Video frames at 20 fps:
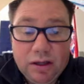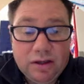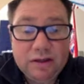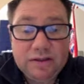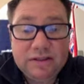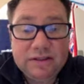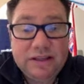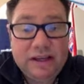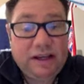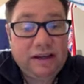The
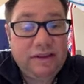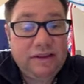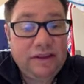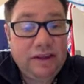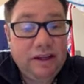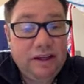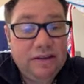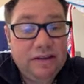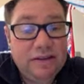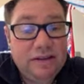second
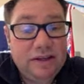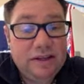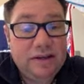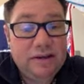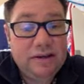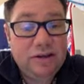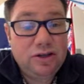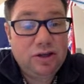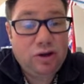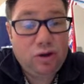thing is
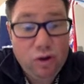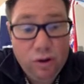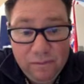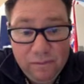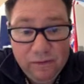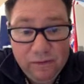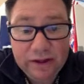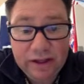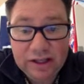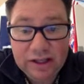
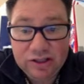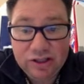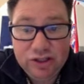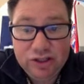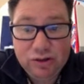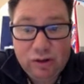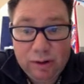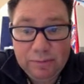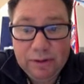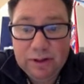hopefully a
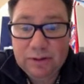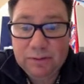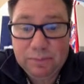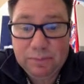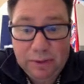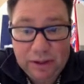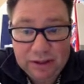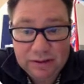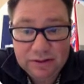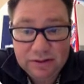sharpened
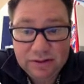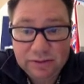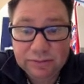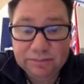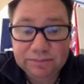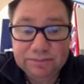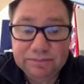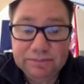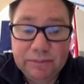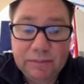pencil.